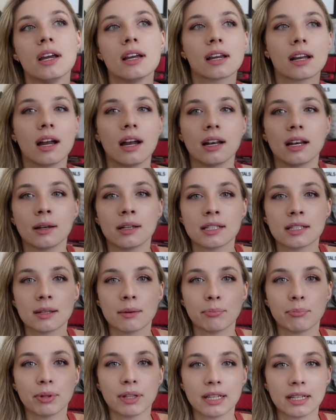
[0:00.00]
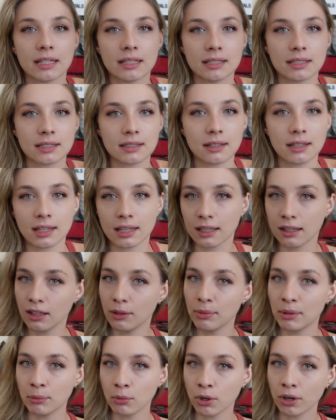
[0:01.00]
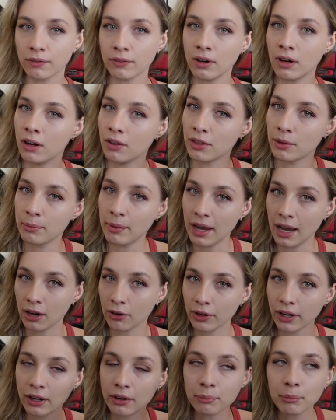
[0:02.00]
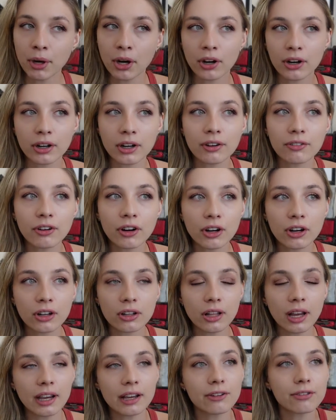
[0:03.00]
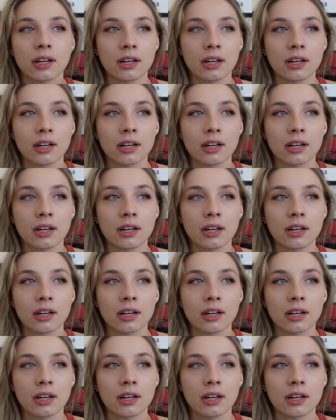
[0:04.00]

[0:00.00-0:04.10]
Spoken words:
kind of plays like a little bit more on the background part of her life.